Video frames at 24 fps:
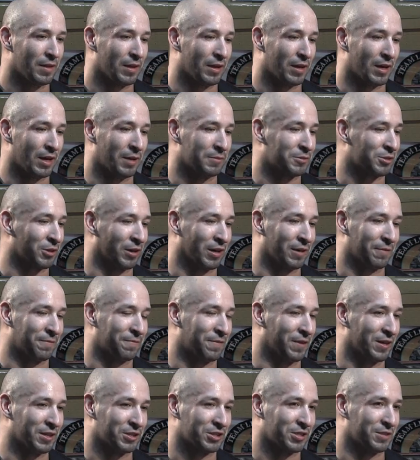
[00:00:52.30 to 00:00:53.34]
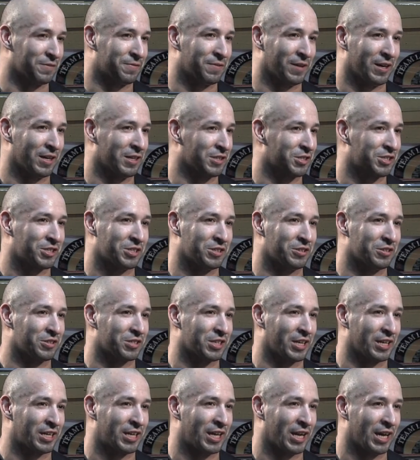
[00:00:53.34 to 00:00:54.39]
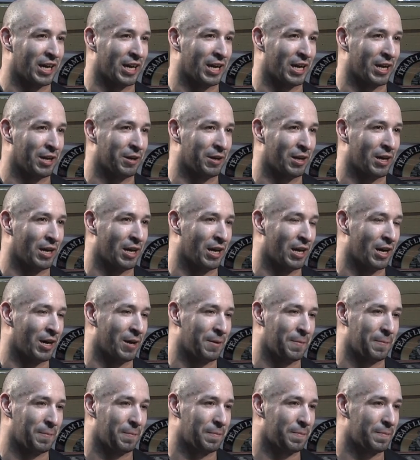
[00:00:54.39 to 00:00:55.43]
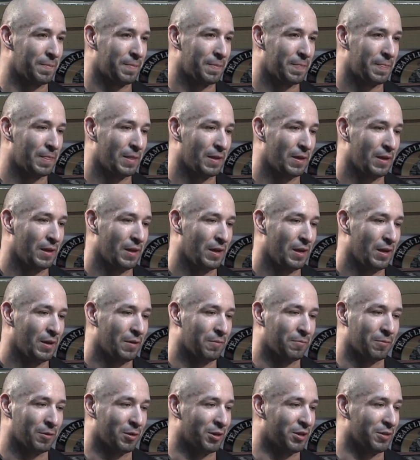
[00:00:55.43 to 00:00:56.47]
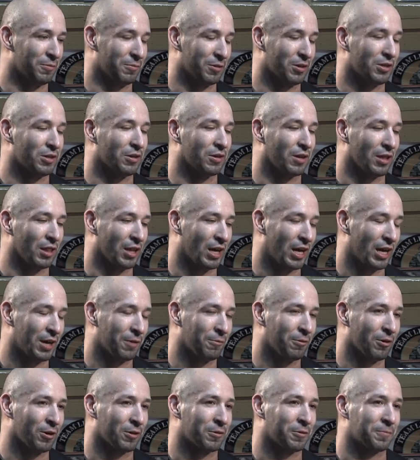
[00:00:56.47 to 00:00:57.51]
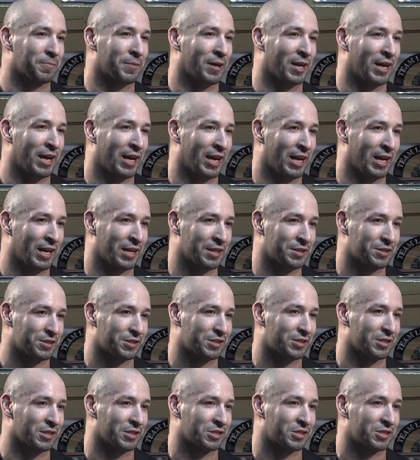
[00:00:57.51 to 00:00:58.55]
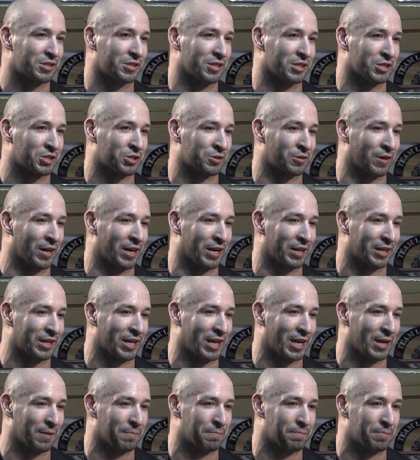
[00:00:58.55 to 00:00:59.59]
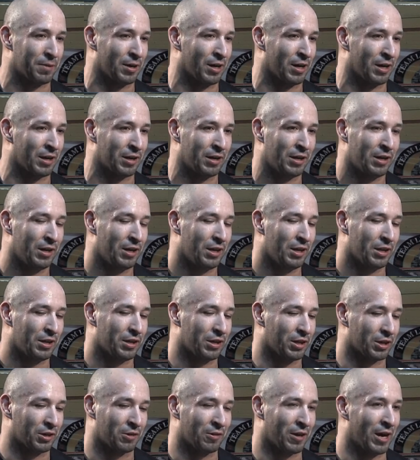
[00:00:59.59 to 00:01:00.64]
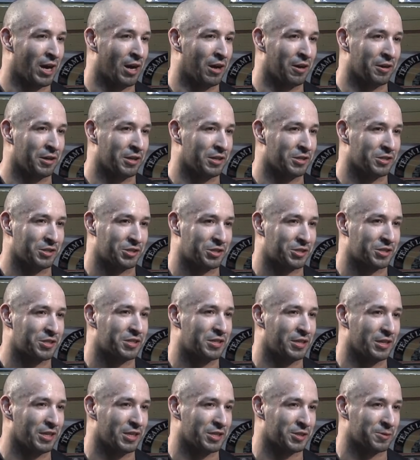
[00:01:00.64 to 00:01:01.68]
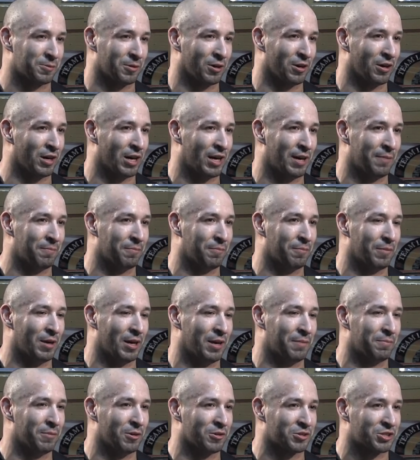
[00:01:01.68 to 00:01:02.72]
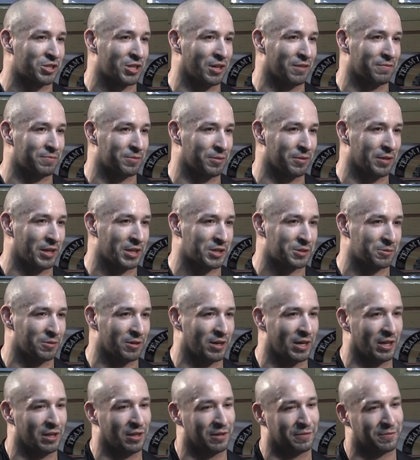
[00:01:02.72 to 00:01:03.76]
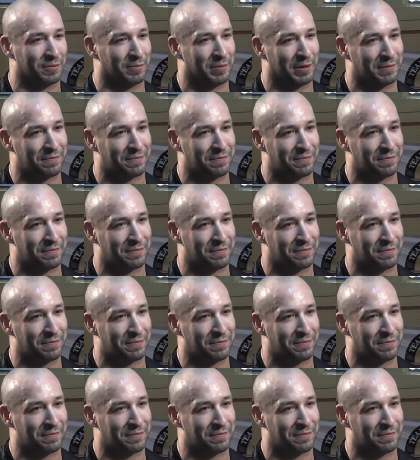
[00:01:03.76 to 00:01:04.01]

I'm trying to finish the fight as soon as I can. Um, we're, do, we're doing a lot of work with my hands this this training camp, but the ground is is where I'm I'm most comfortable. That's where I look for my